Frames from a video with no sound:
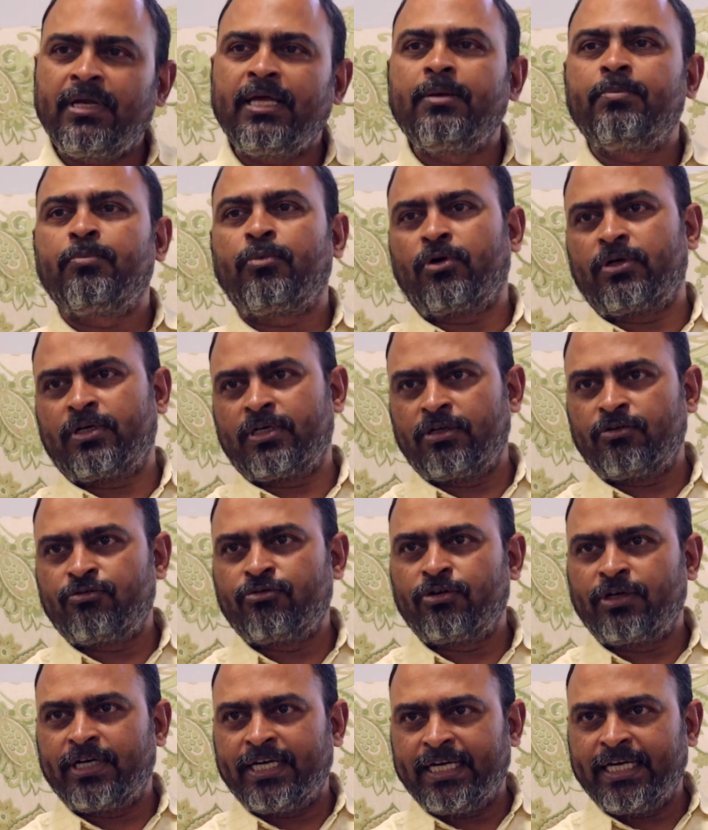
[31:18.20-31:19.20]
important
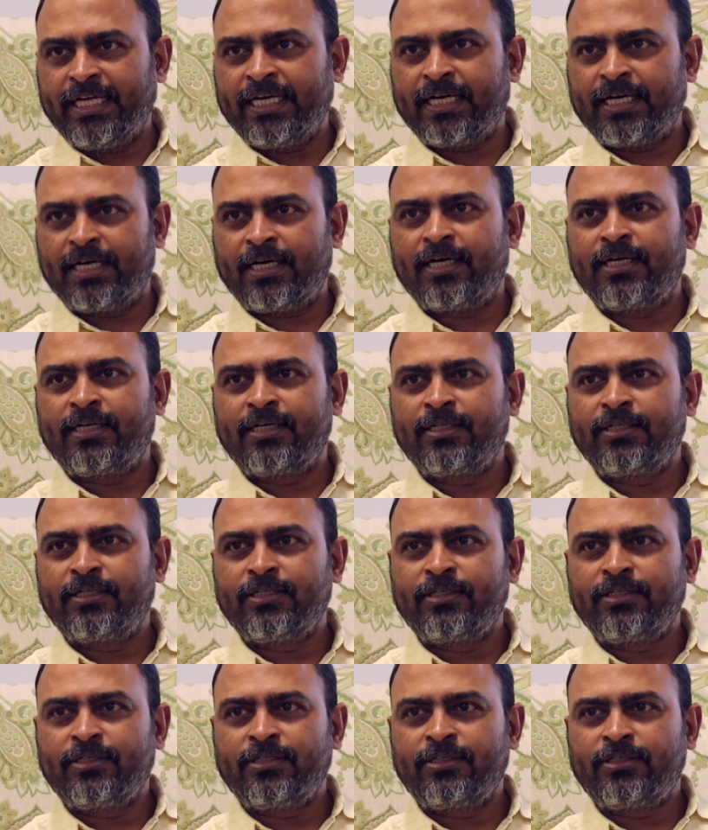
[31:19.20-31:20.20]
for India
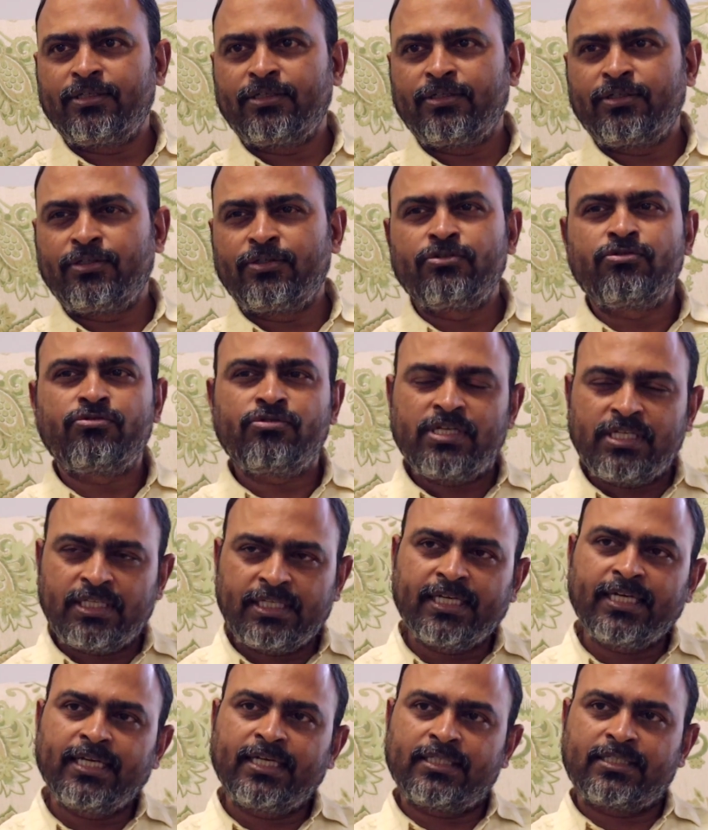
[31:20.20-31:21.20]
to
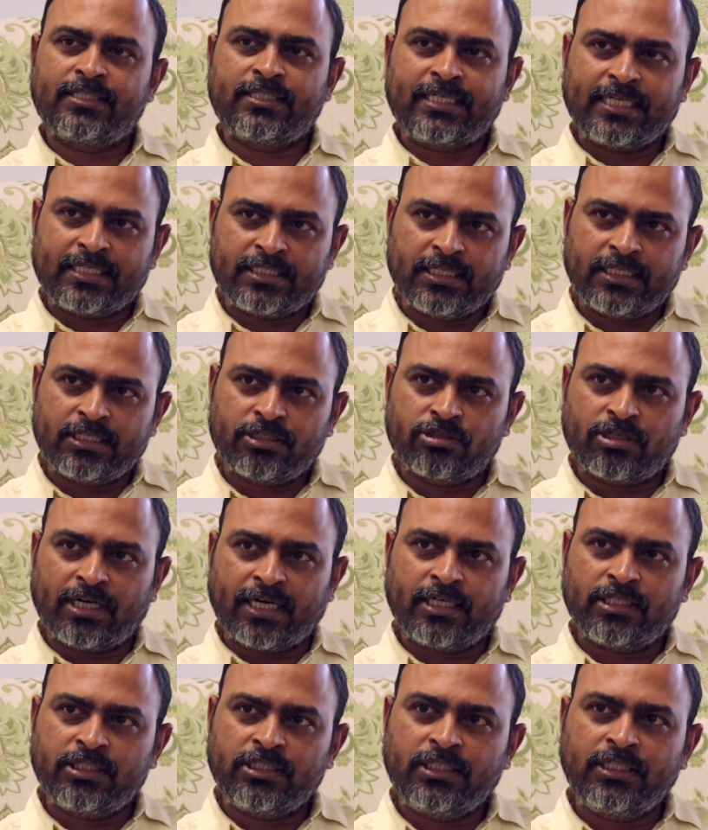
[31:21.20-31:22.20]
rethink its testing
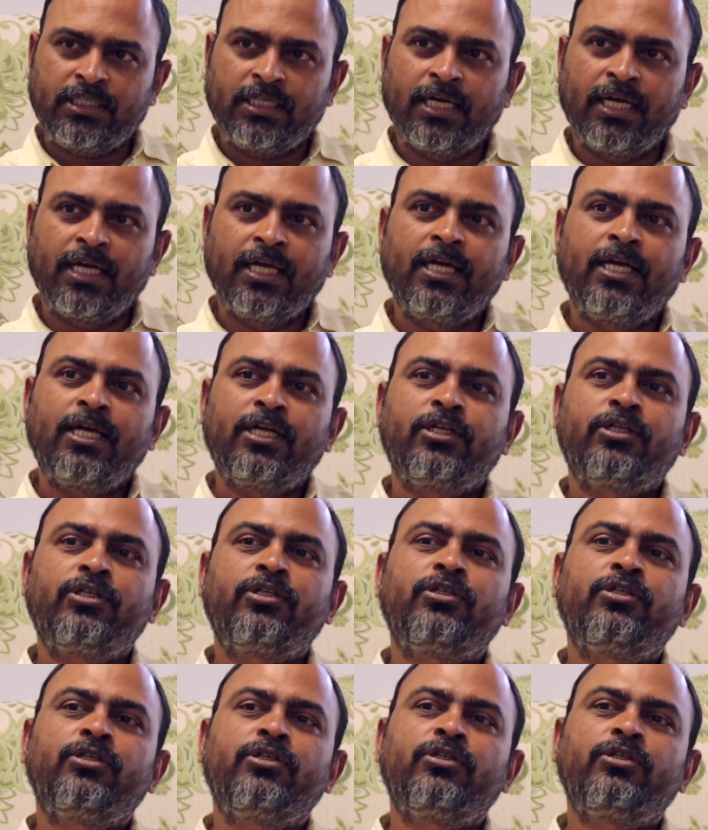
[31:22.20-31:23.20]
strategy
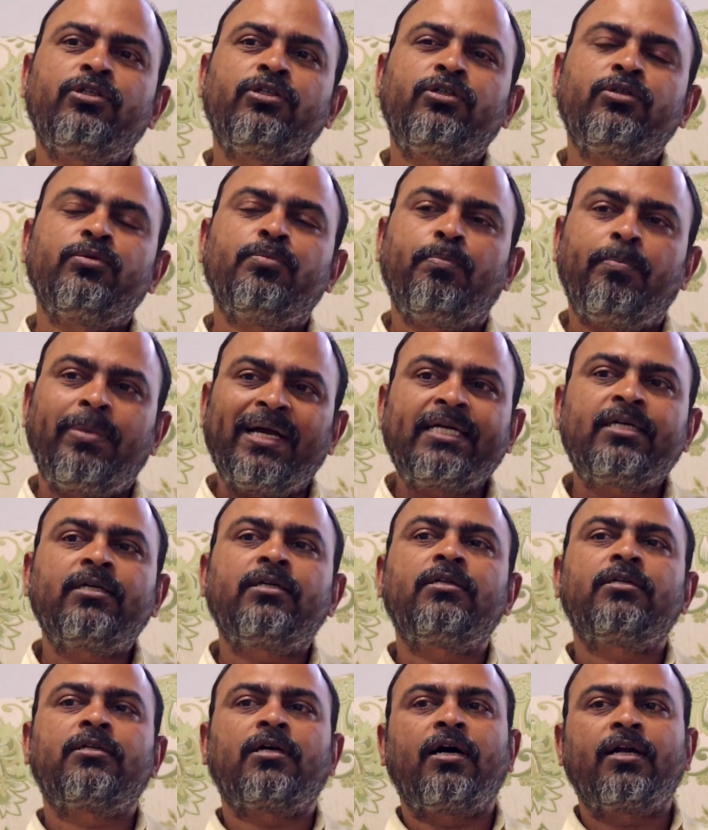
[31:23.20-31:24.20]
to
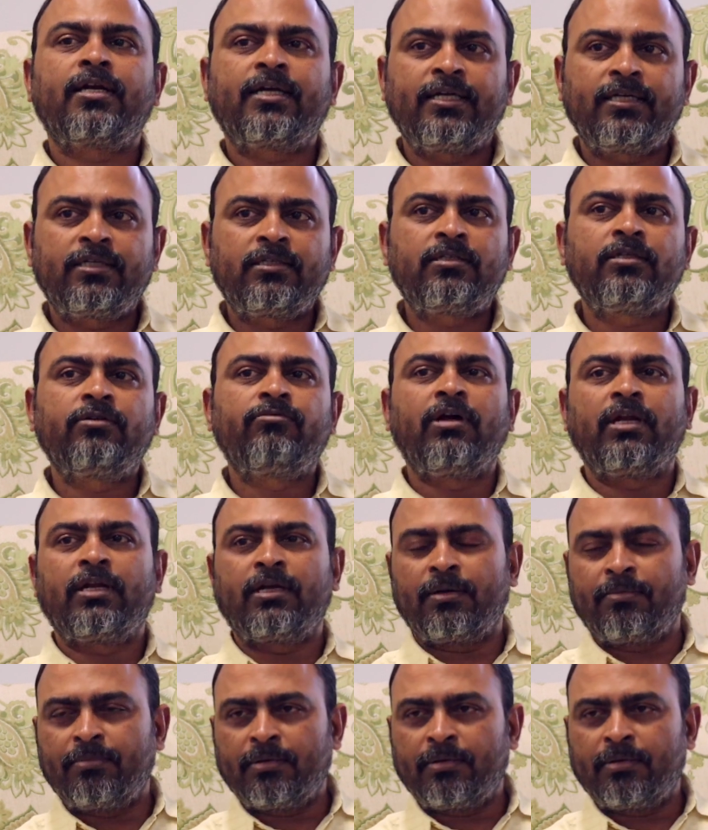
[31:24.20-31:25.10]
better target the vulnerable